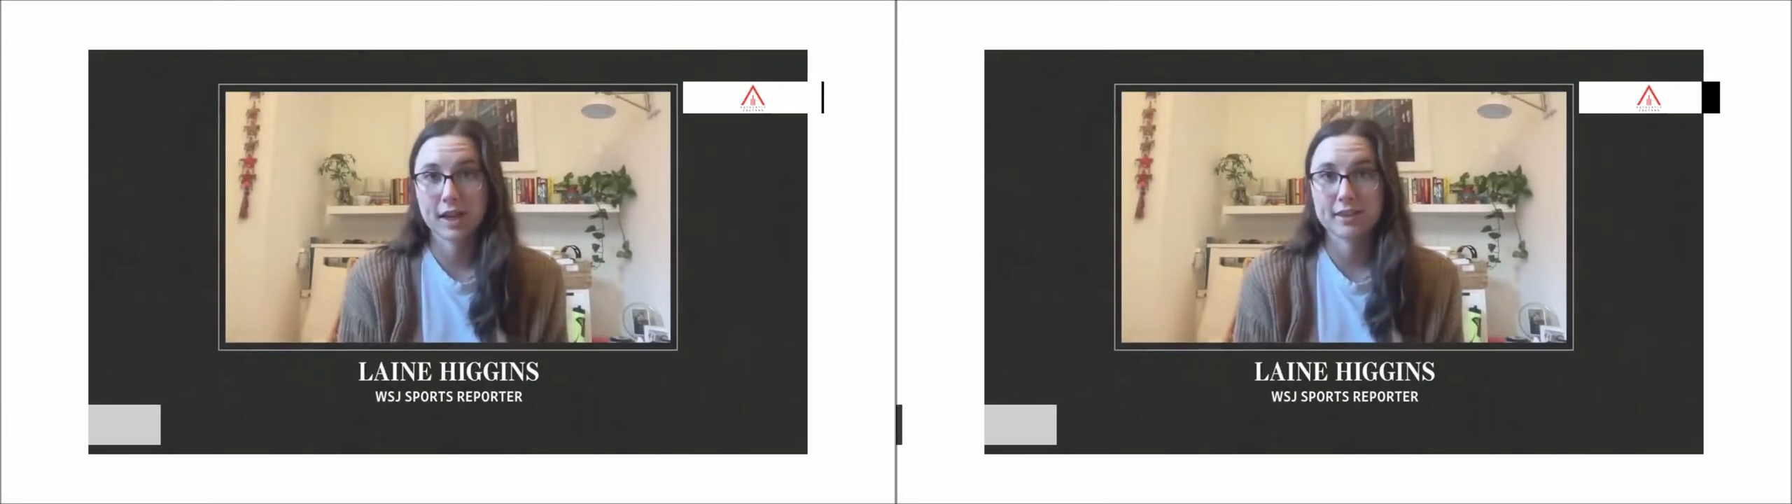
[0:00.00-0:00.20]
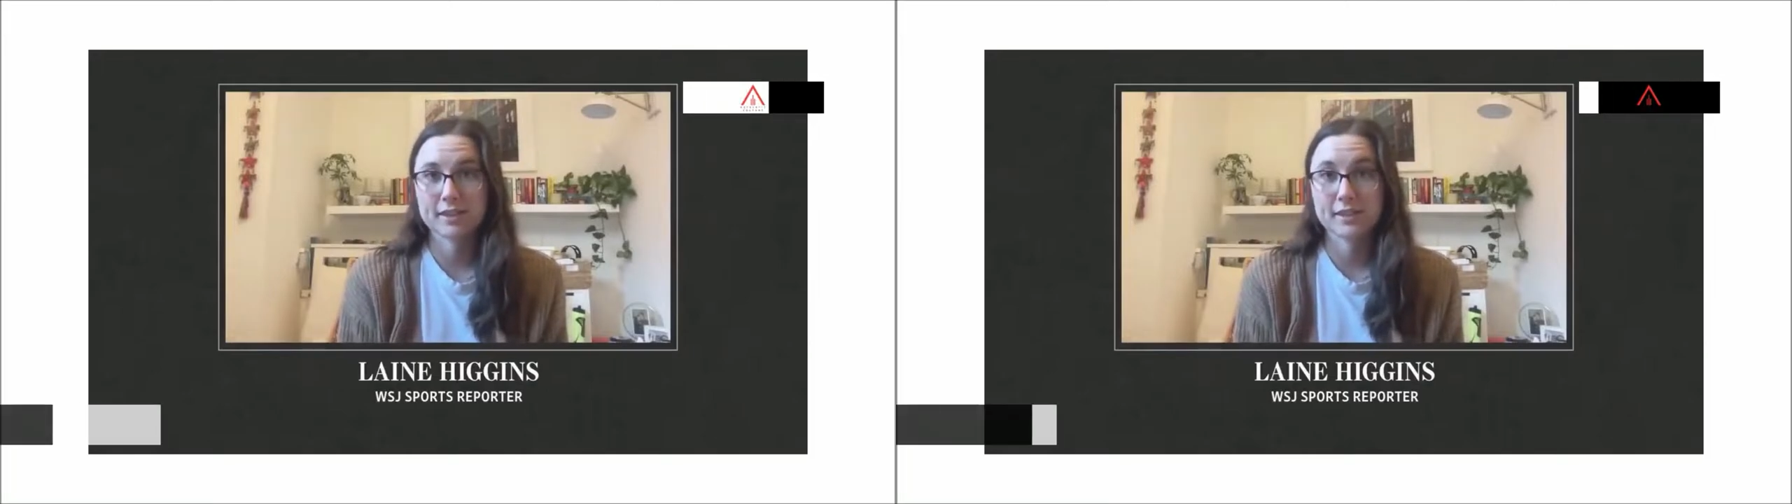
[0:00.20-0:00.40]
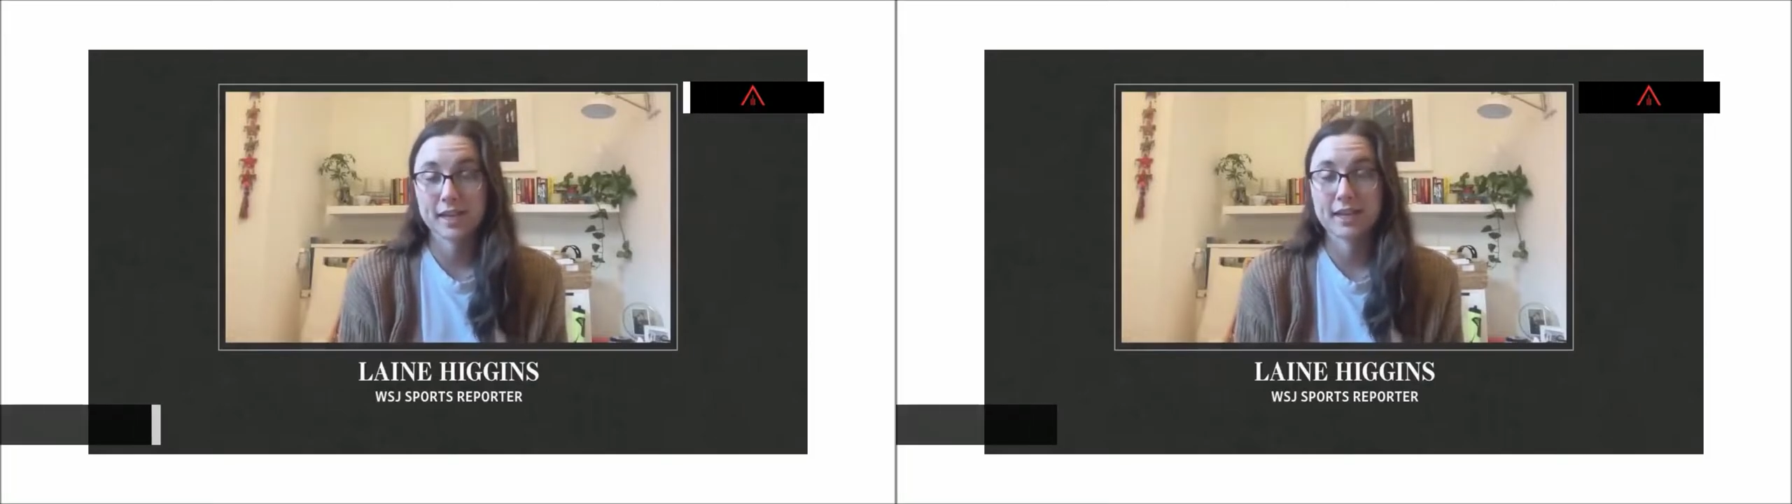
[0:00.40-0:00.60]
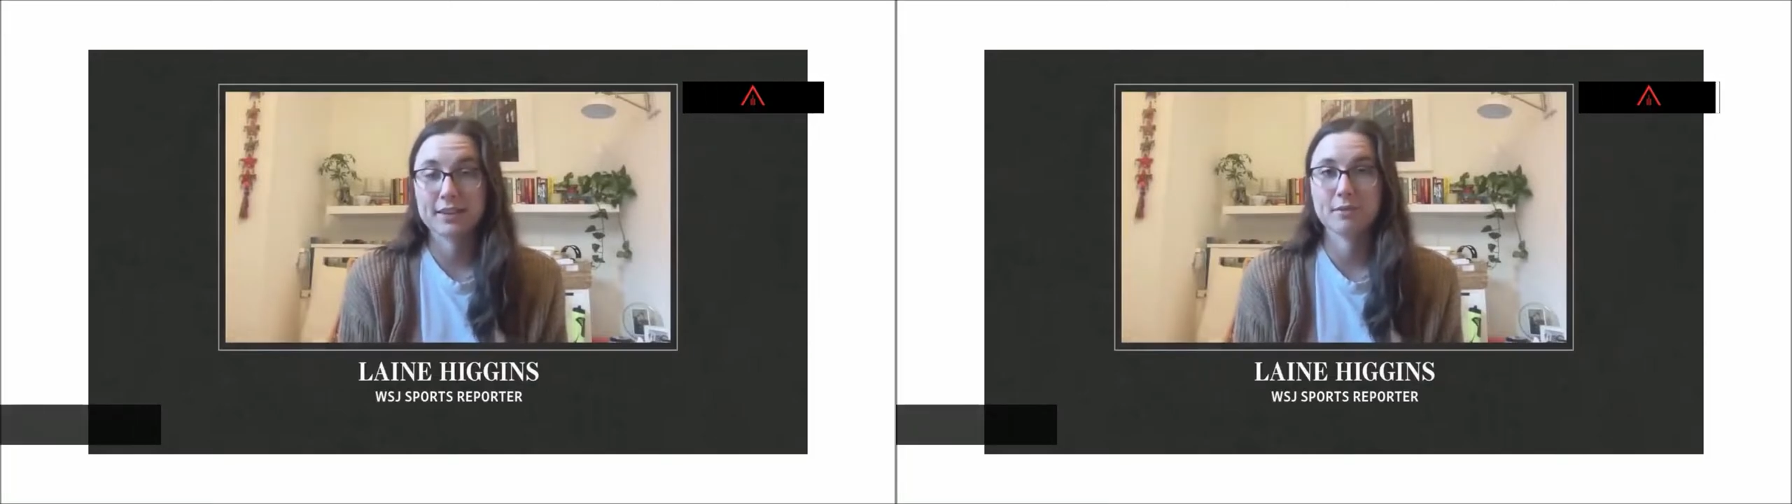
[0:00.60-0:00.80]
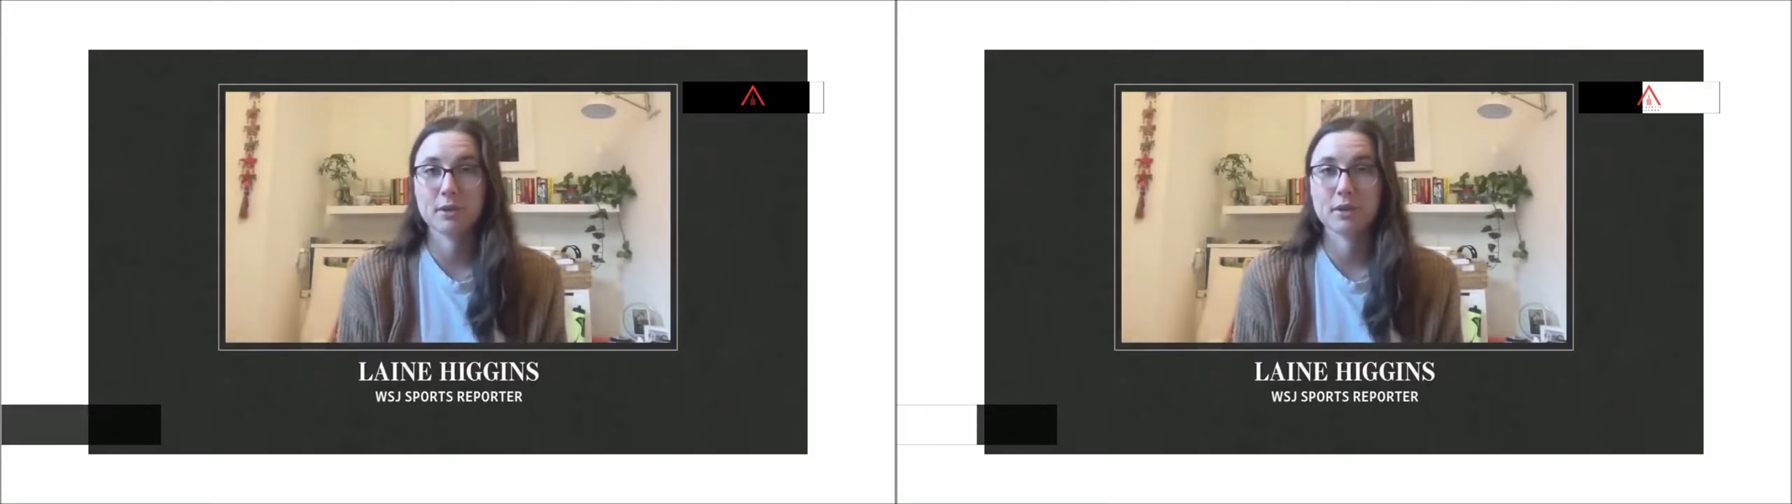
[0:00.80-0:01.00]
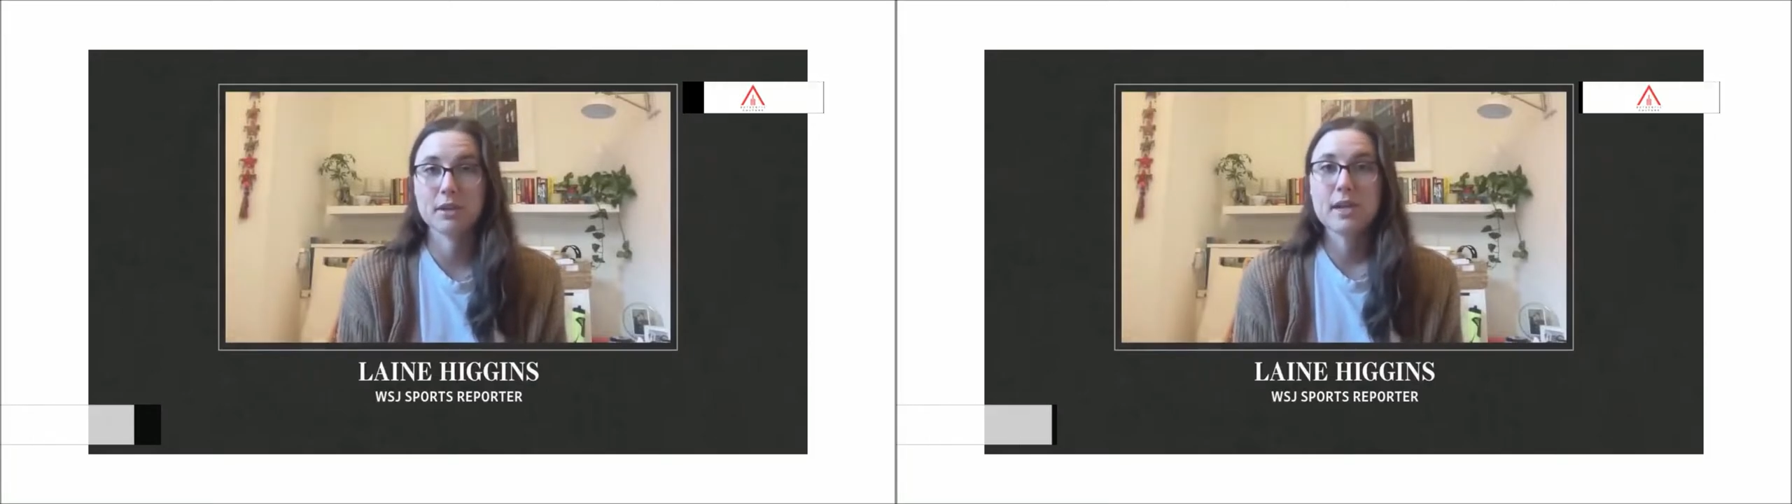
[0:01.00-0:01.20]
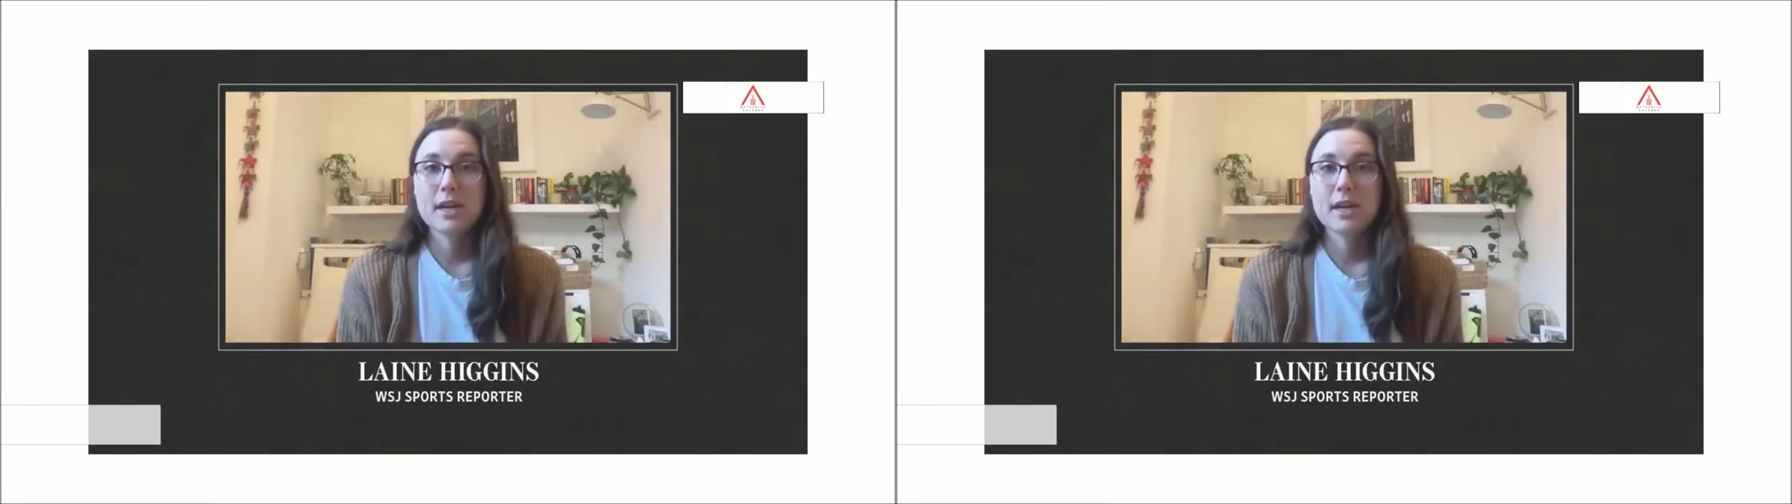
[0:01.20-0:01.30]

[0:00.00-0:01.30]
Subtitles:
at the state level